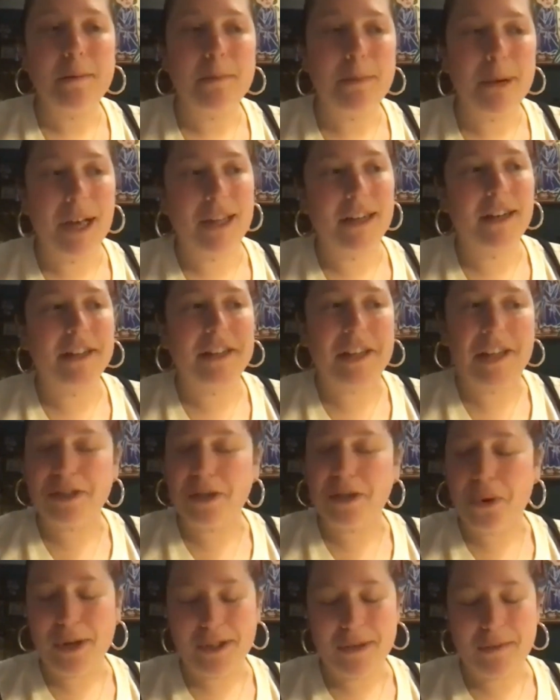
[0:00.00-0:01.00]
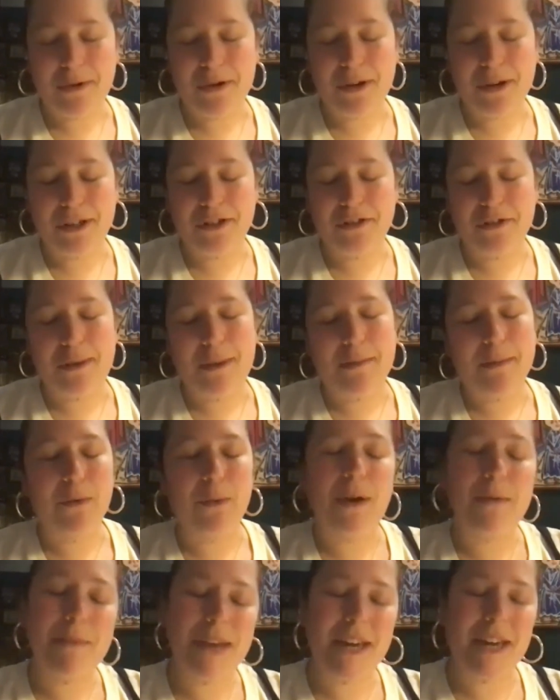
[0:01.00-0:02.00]
But I think it's always important to remember
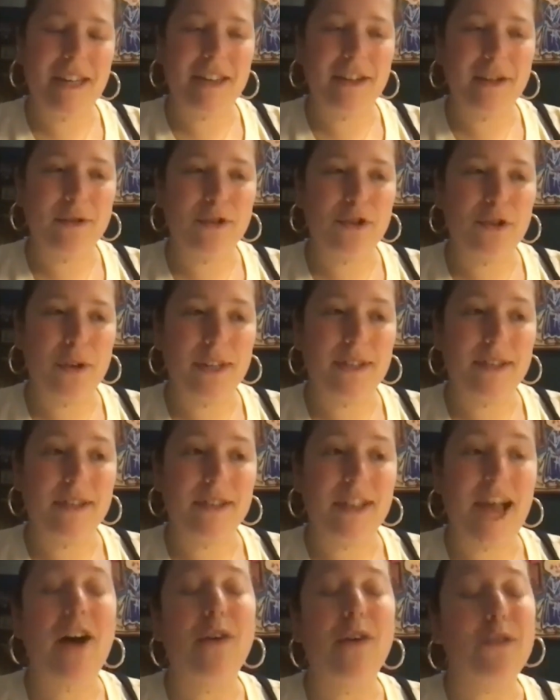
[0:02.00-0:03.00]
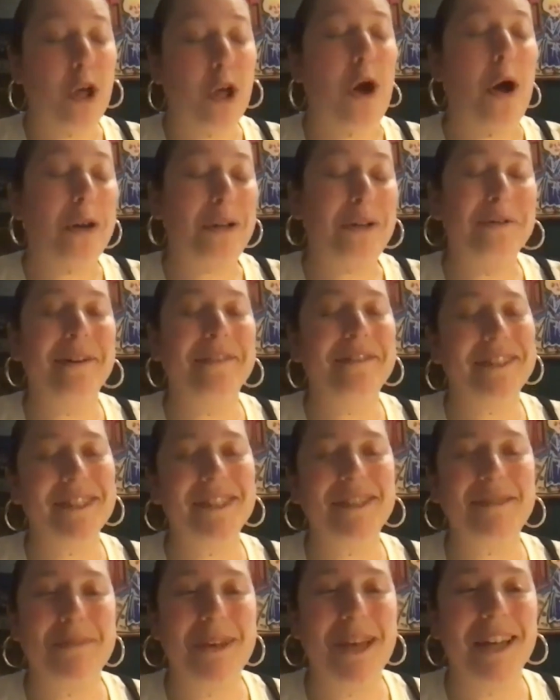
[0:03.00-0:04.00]
when making those choices, how long you have to
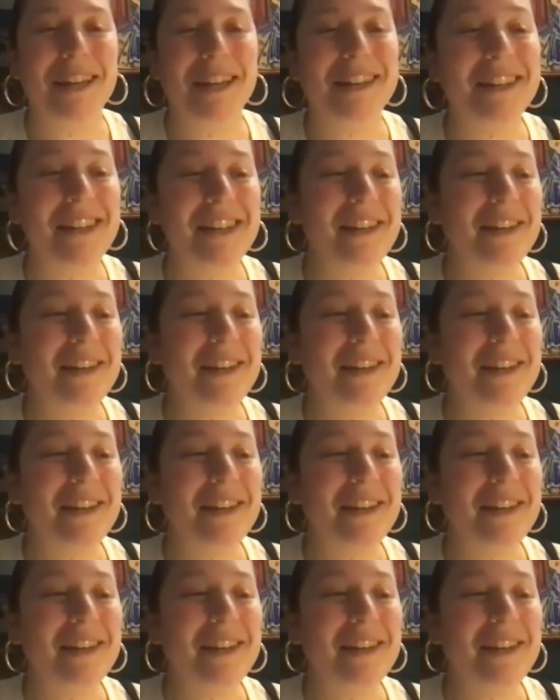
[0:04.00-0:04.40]
spend